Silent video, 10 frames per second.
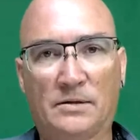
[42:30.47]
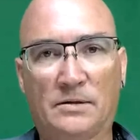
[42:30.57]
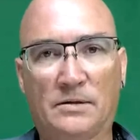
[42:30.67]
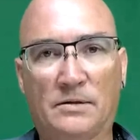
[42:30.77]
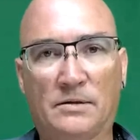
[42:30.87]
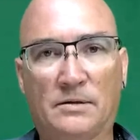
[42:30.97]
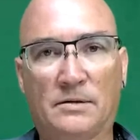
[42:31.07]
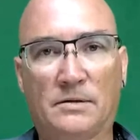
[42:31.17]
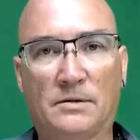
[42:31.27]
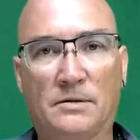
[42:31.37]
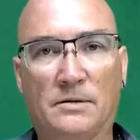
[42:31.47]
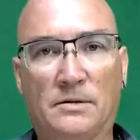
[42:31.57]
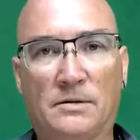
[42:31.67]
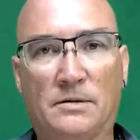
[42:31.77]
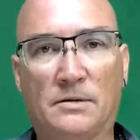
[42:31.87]

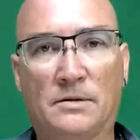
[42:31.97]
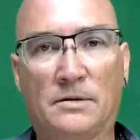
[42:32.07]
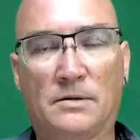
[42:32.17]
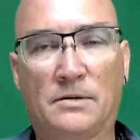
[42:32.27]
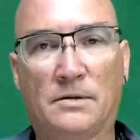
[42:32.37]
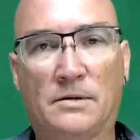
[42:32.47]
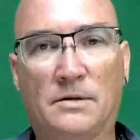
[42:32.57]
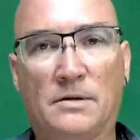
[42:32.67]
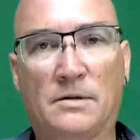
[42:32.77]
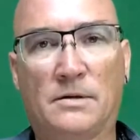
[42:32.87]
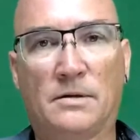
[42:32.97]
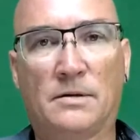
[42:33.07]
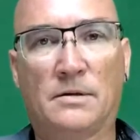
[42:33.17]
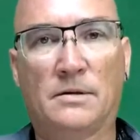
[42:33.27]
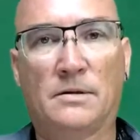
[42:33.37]

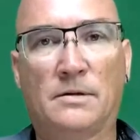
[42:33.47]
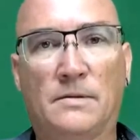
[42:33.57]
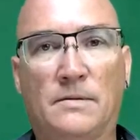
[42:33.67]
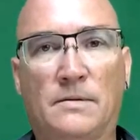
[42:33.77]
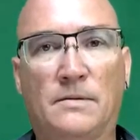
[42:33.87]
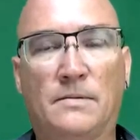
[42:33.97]
(no one is talking)